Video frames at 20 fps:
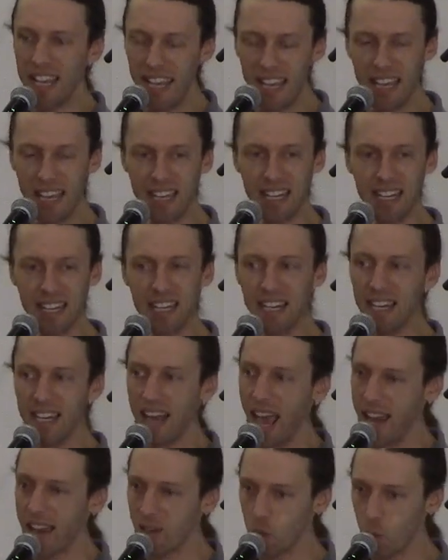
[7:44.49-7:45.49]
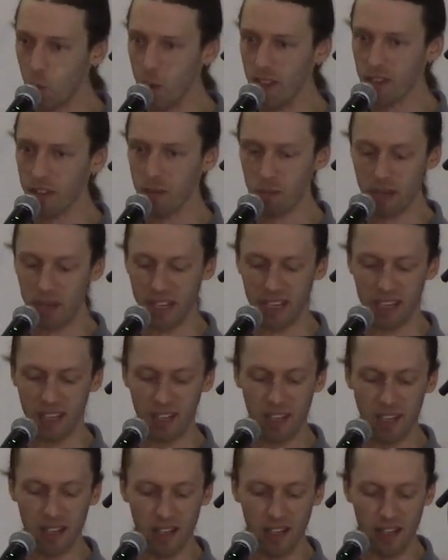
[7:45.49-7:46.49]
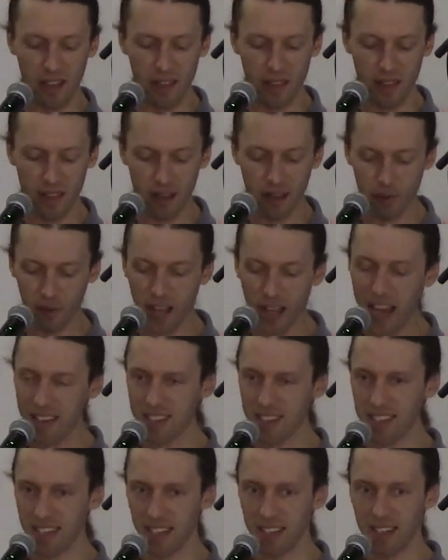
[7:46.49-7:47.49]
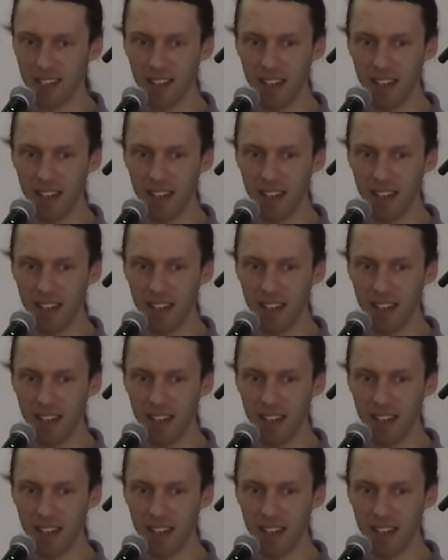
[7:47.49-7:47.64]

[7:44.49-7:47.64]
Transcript: in and with me, they've lasted.